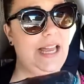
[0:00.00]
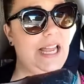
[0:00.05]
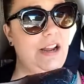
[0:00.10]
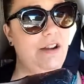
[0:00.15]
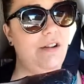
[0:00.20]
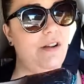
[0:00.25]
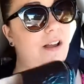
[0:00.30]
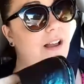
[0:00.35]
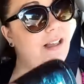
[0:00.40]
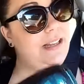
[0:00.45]

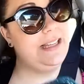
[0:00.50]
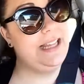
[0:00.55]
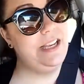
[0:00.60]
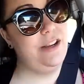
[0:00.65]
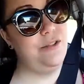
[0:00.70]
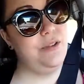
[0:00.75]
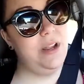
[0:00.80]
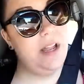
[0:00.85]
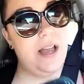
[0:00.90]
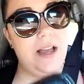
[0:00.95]

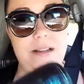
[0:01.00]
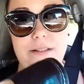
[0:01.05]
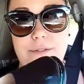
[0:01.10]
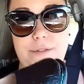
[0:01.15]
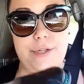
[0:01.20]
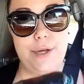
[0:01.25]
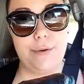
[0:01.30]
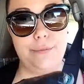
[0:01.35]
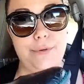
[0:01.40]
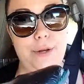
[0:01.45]

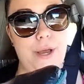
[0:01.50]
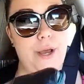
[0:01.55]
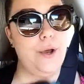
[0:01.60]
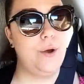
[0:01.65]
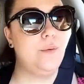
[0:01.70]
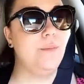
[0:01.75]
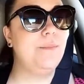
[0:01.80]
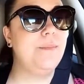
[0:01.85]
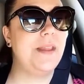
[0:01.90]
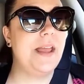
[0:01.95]
Allegra, don't
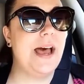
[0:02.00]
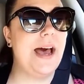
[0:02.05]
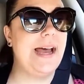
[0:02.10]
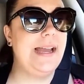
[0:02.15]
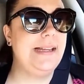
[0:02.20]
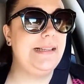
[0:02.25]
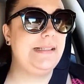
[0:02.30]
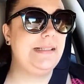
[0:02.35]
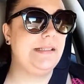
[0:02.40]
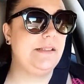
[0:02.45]
know.
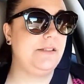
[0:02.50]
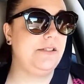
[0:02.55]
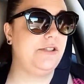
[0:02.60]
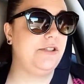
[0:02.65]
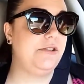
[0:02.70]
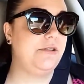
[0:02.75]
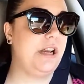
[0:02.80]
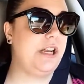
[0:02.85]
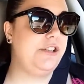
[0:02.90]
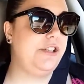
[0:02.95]

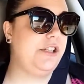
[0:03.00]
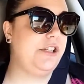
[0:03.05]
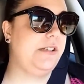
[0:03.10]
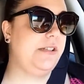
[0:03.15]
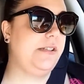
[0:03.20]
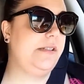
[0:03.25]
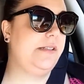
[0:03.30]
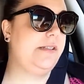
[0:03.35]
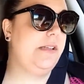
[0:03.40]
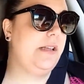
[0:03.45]
Ice,
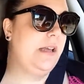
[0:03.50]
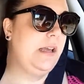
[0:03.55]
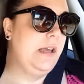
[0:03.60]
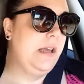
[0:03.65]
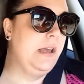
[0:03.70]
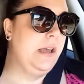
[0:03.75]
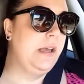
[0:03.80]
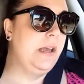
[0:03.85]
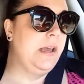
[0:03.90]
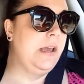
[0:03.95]
stretches,
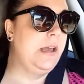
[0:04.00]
